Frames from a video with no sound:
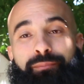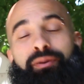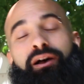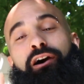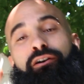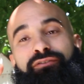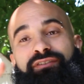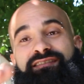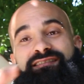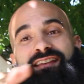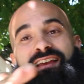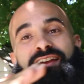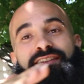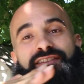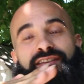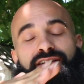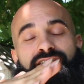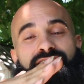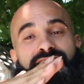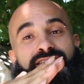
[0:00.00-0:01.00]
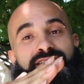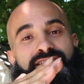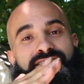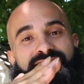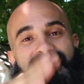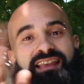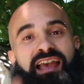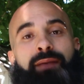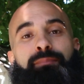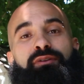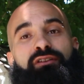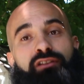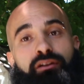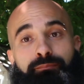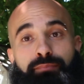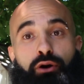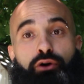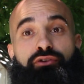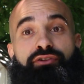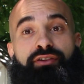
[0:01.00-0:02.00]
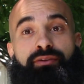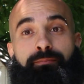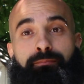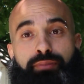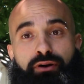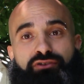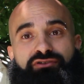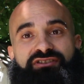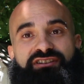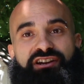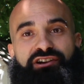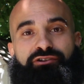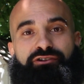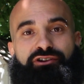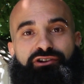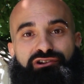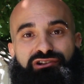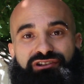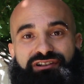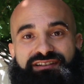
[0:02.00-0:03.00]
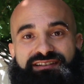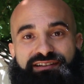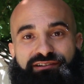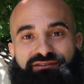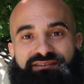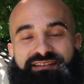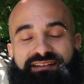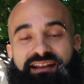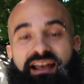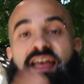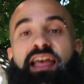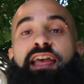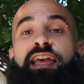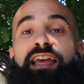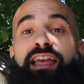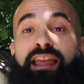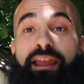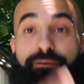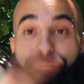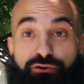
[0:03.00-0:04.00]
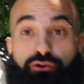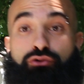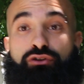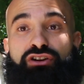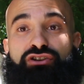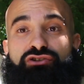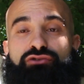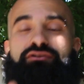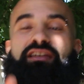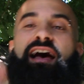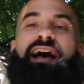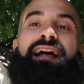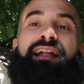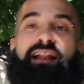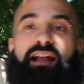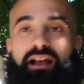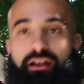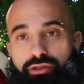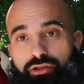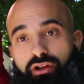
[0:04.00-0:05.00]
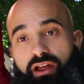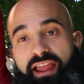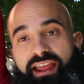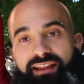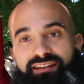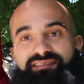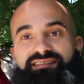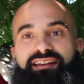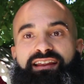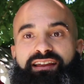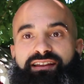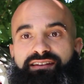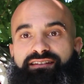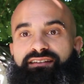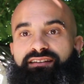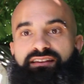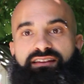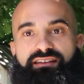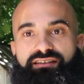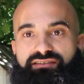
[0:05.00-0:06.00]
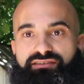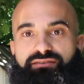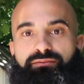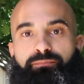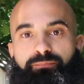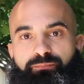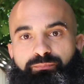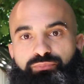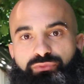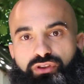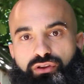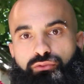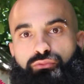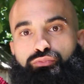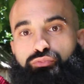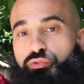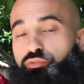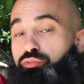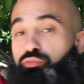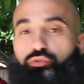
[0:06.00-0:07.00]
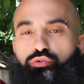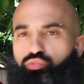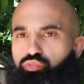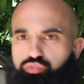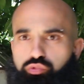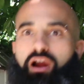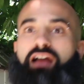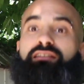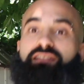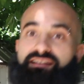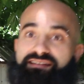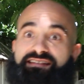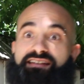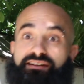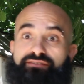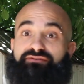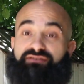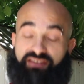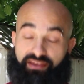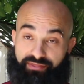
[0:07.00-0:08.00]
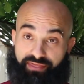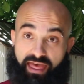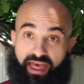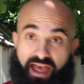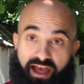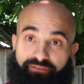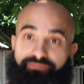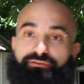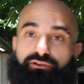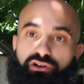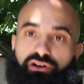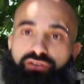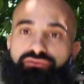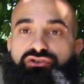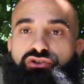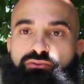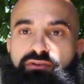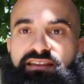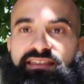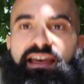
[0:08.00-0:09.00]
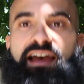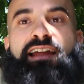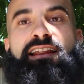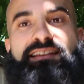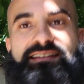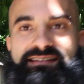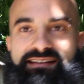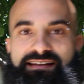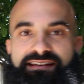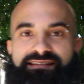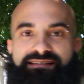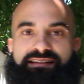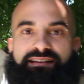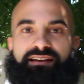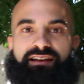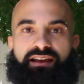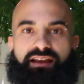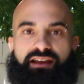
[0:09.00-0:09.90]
the pelvis and the scapula both posteriorly tilted. If you can do that, the handstand is, relative to the effort of doing that, is easy.